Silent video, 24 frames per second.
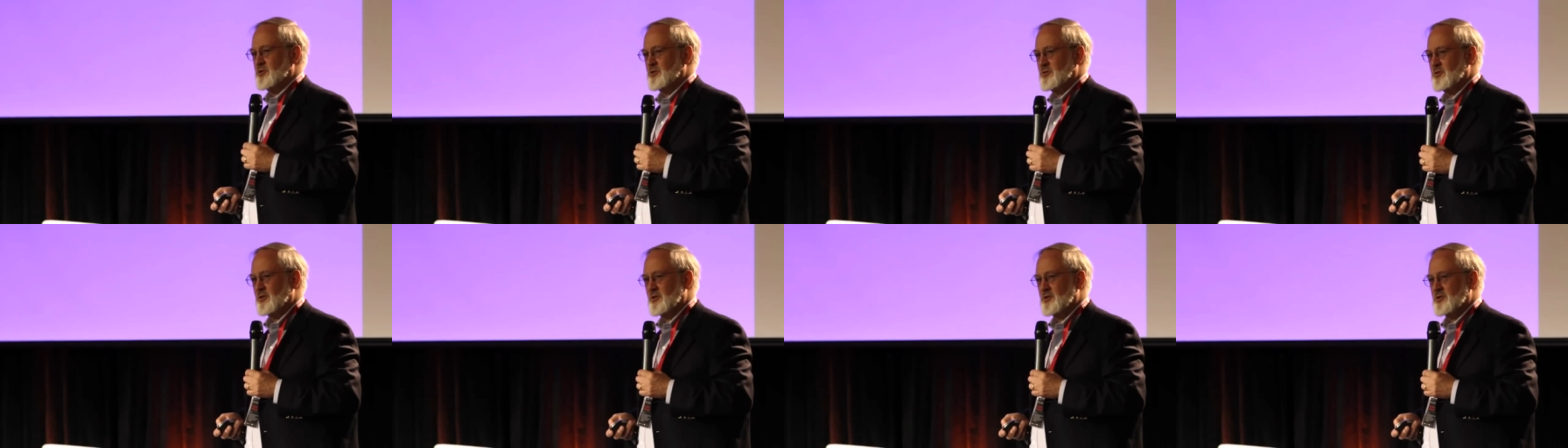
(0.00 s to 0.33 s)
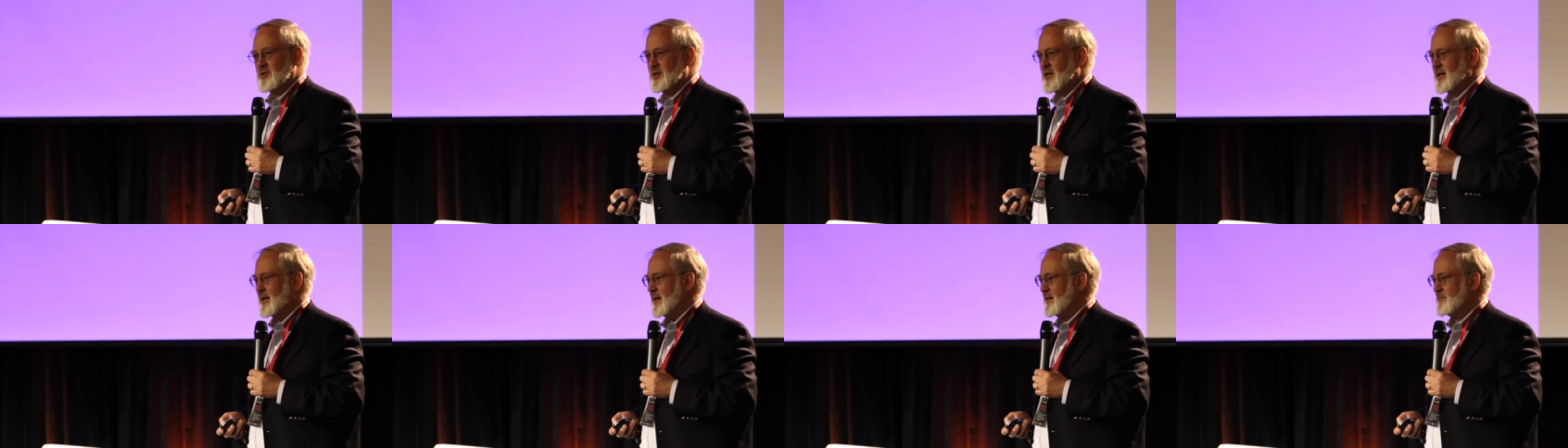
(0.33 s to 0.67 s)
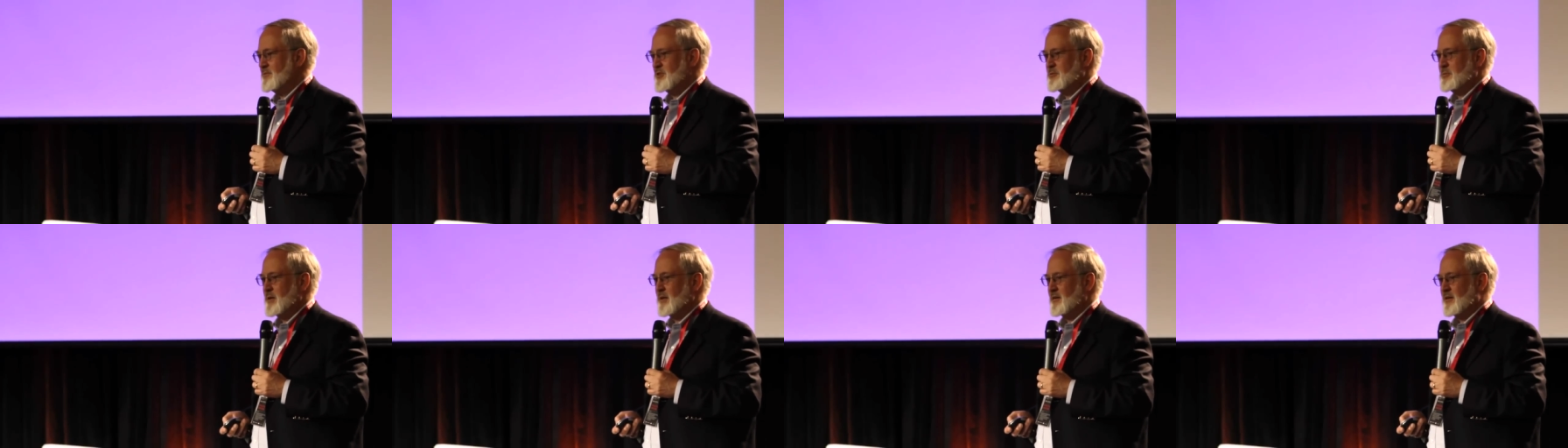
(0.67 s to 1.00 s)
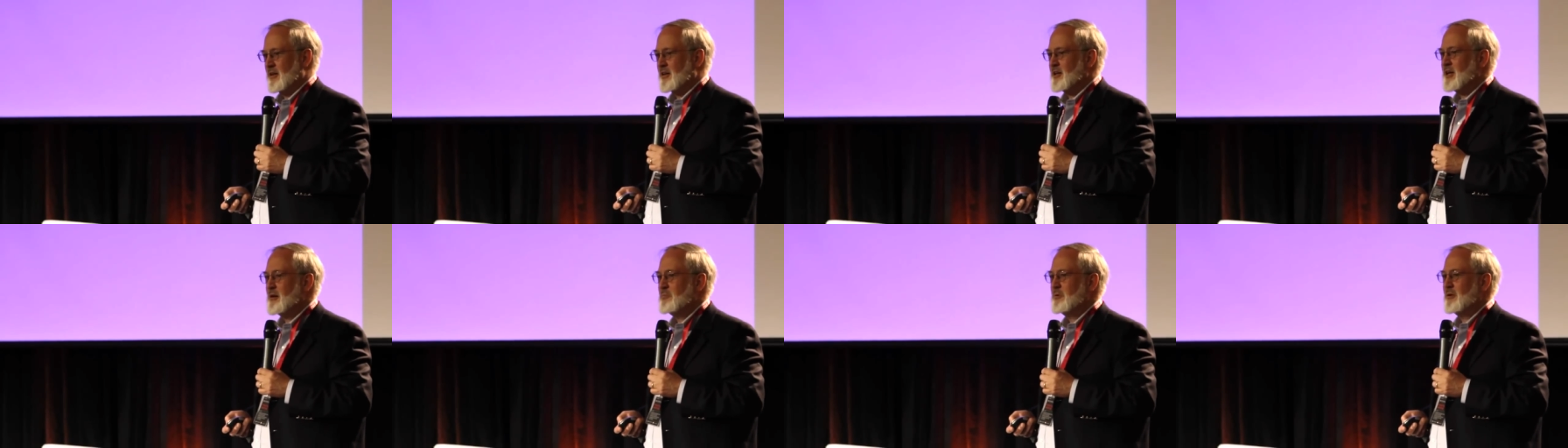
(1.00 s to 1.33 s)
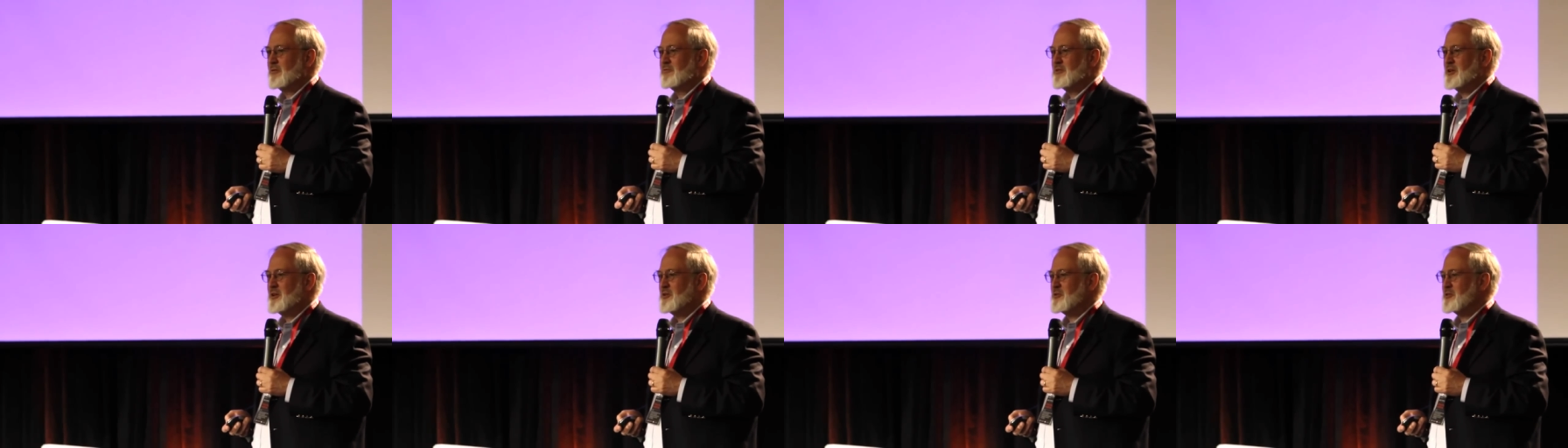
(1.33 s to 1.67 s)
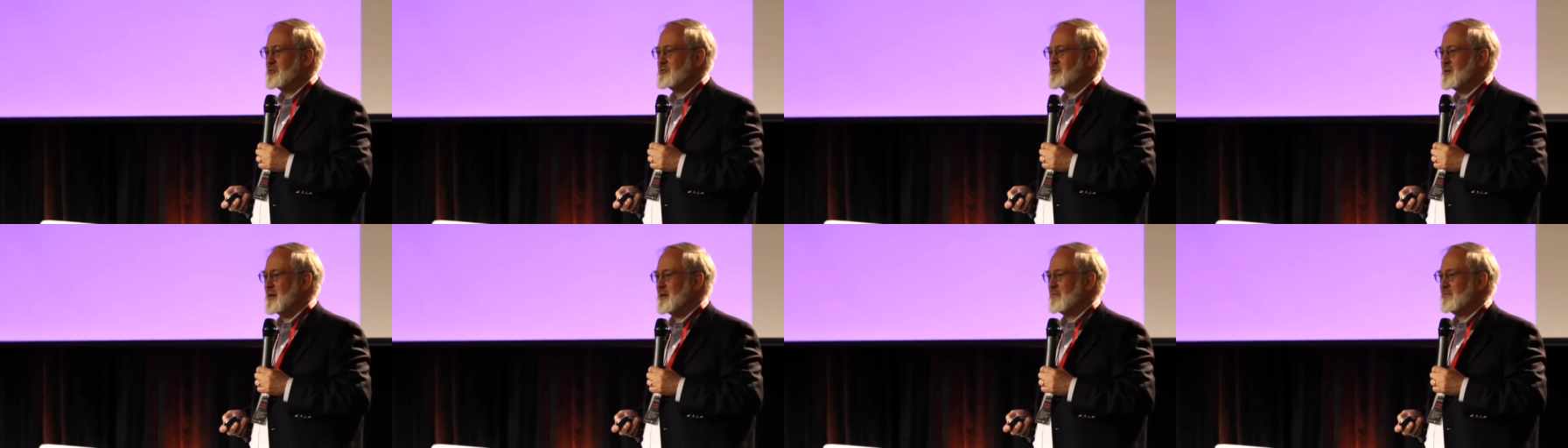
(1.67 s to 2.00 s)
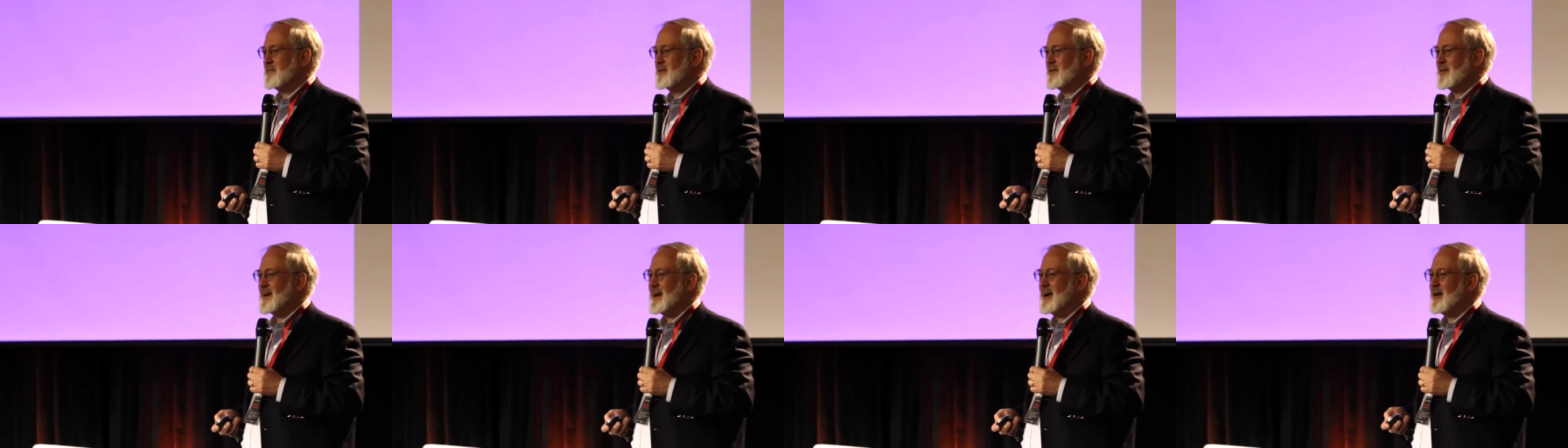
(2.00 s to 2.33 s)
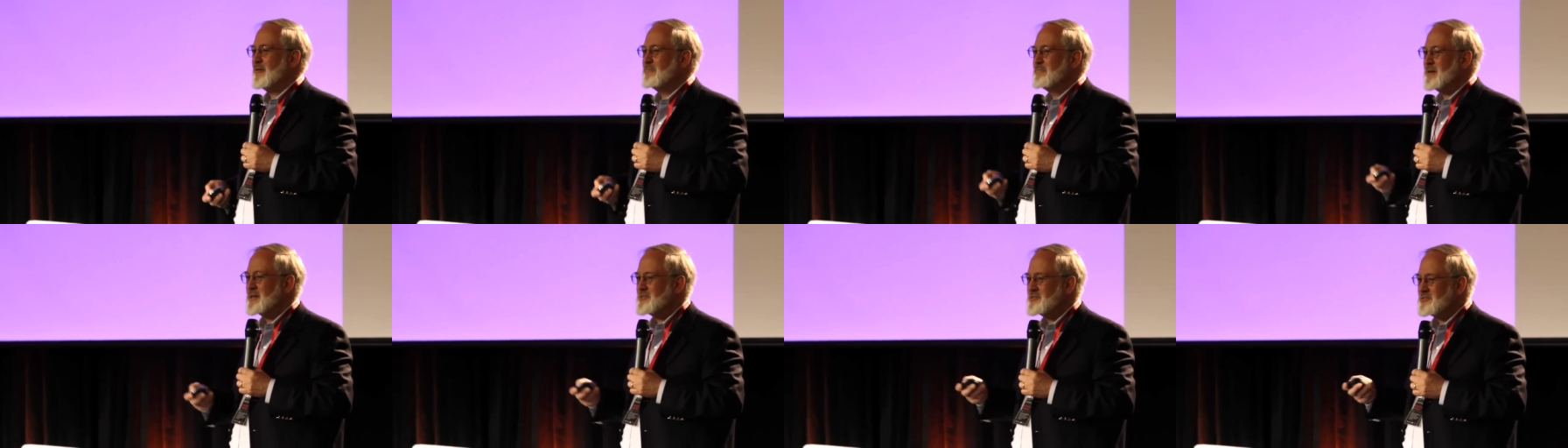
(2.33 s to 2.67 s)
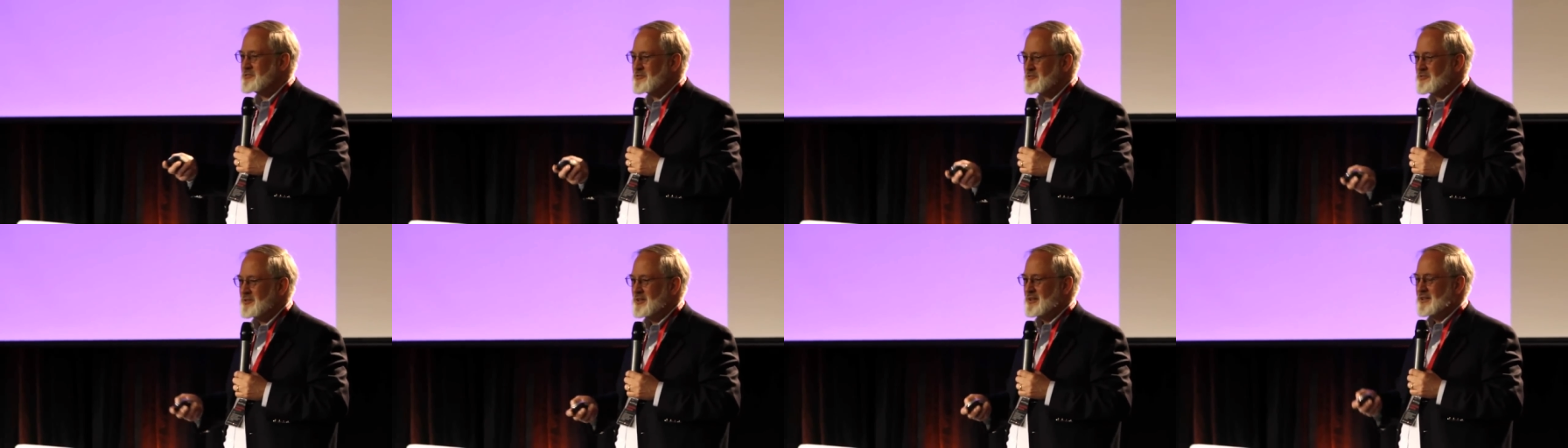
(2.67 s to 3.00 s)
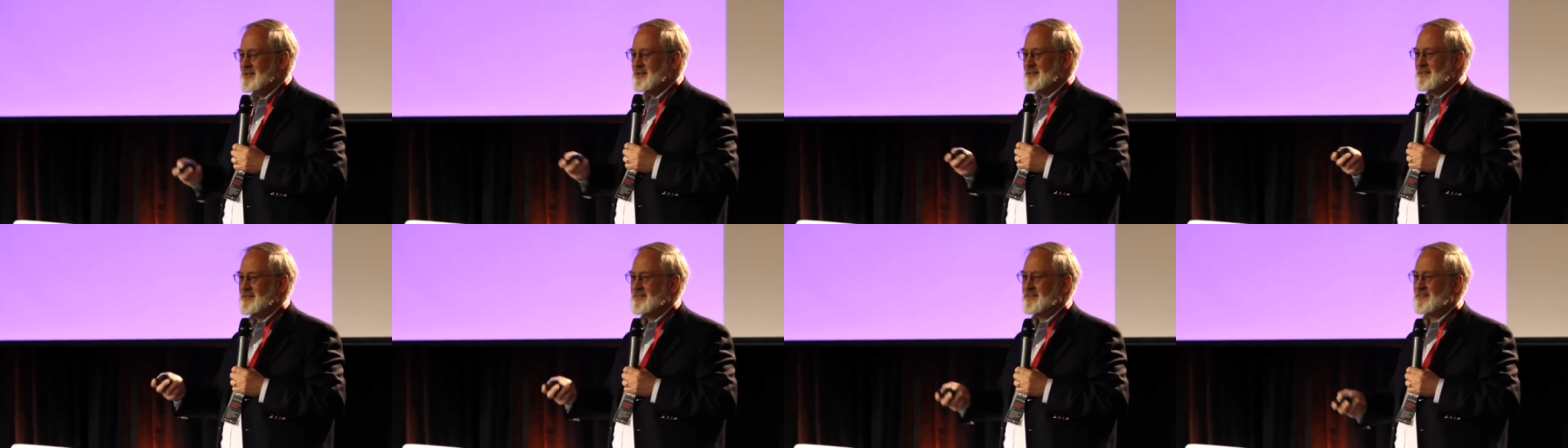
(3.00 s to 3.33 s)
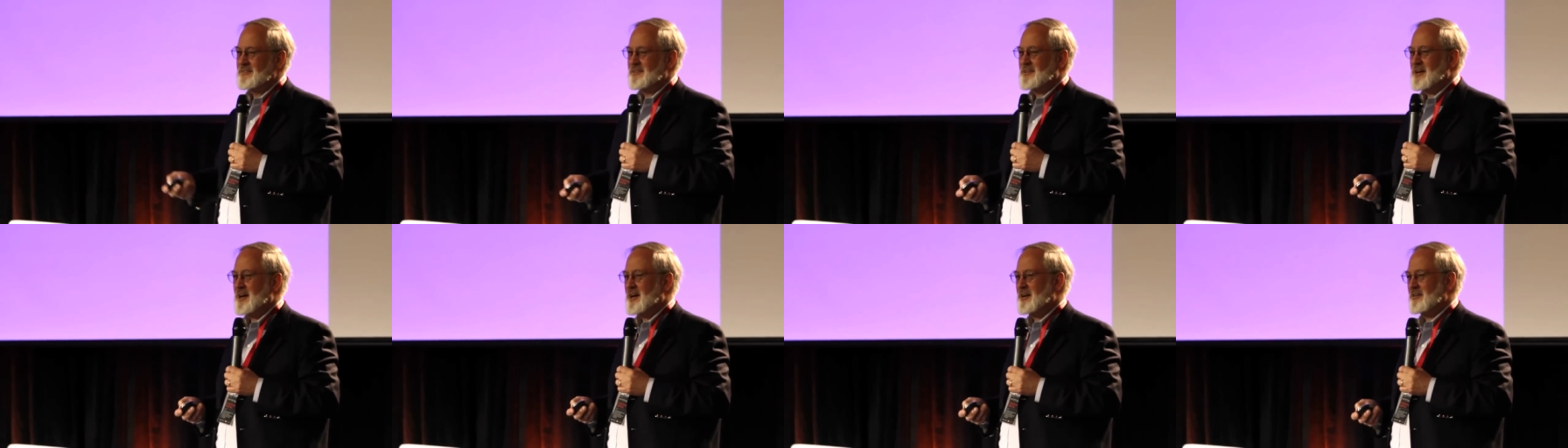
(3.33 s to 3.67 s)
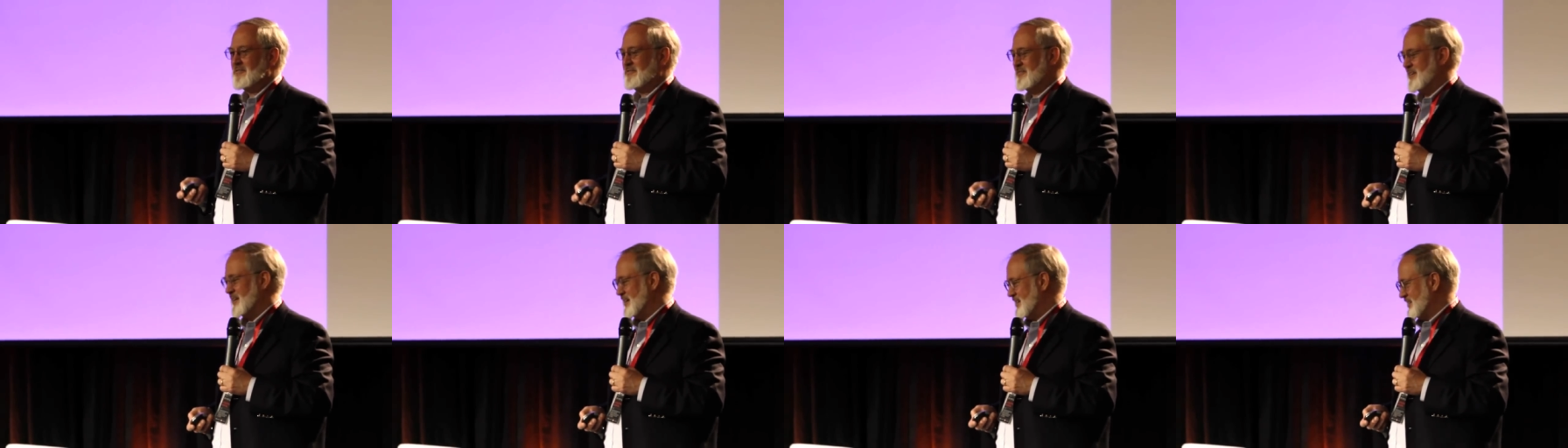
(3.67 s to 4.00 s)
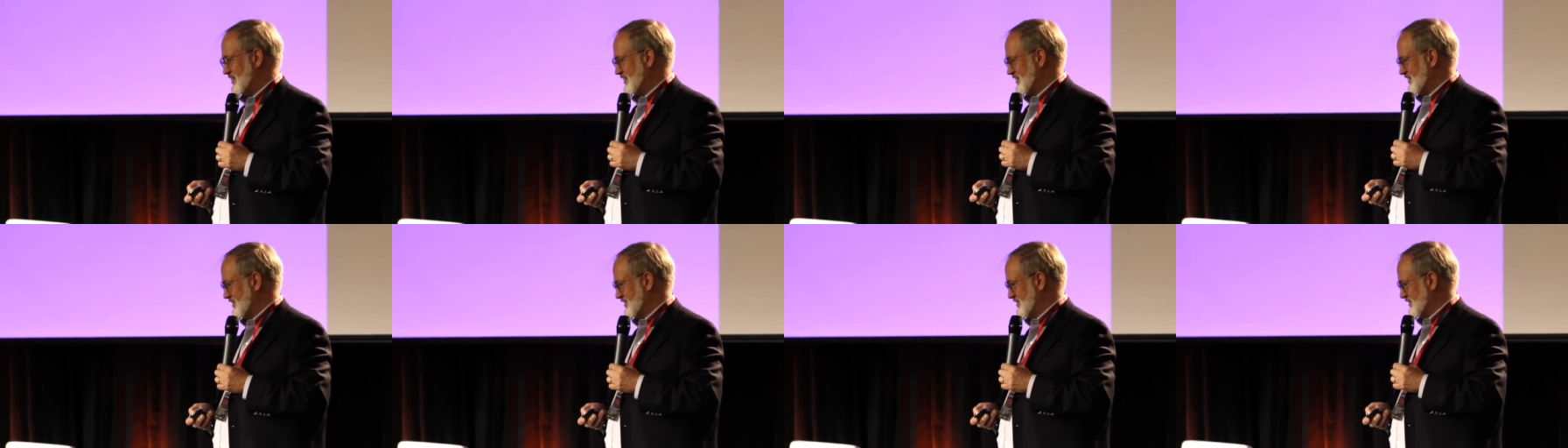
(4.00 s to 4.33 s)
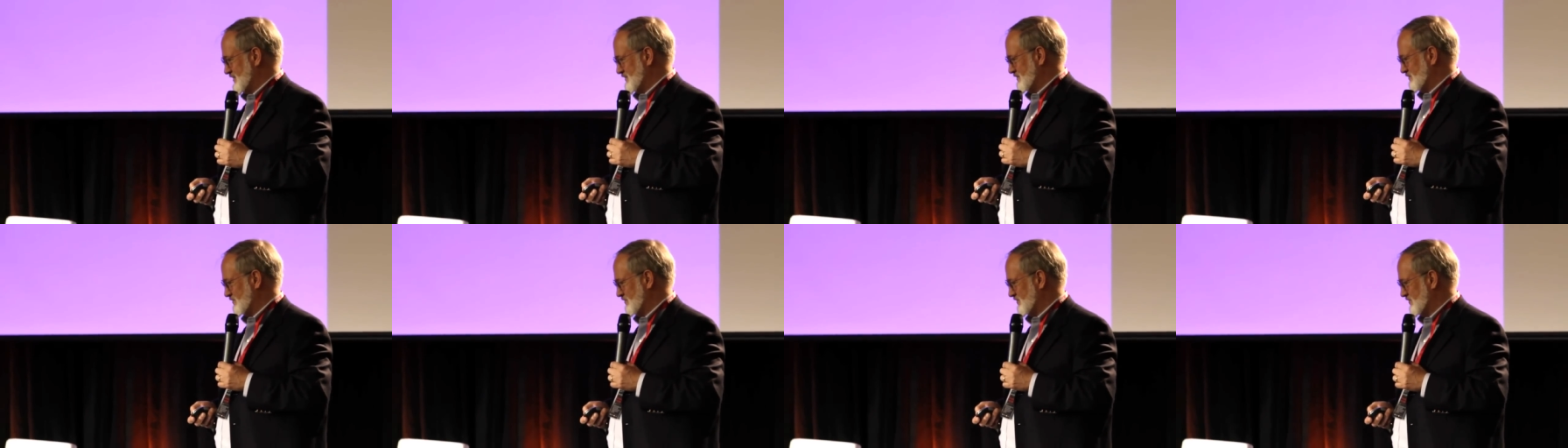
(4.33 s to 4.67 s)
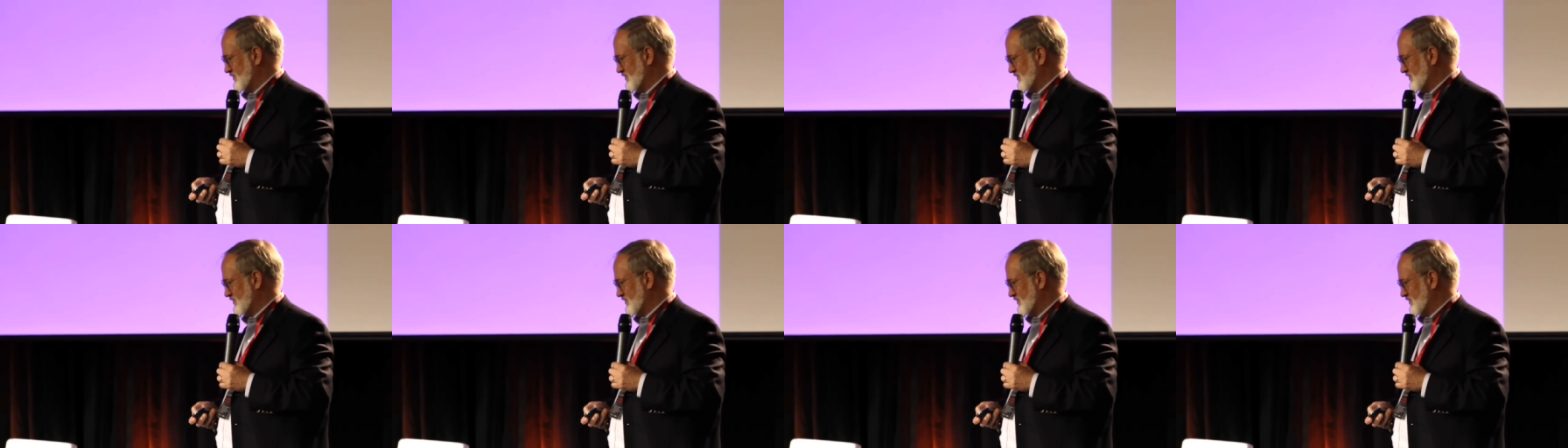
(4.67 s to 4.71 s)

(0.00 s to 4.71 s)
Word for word: which George and I spent a couple of years trying to figure out how best to uh, codify these.